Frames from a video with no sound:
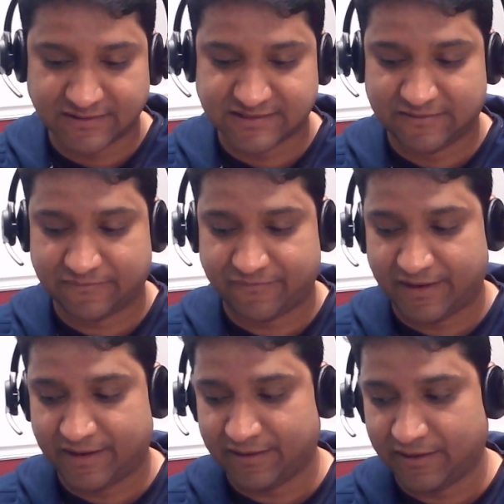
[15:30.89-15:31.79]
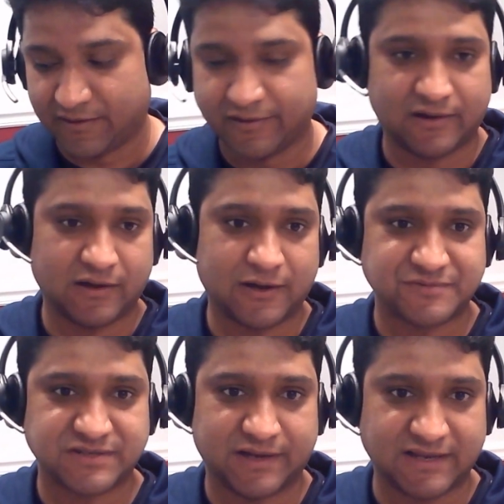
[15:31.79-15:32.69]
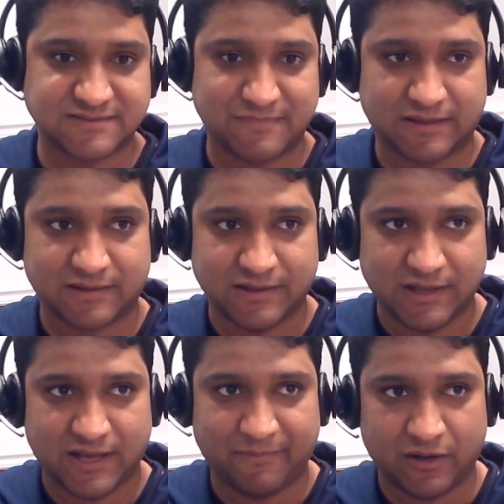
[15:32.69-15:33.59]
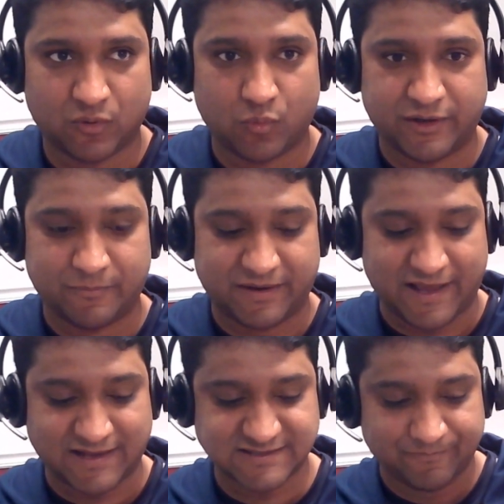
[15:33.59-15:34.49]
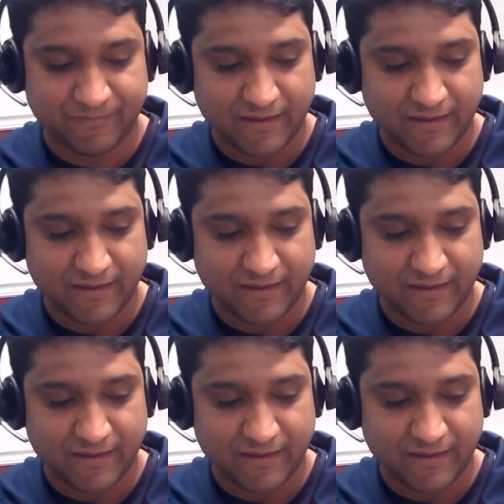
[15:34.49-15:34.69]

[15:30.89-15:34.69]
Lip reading: yourself and your encryption against quantum attacks.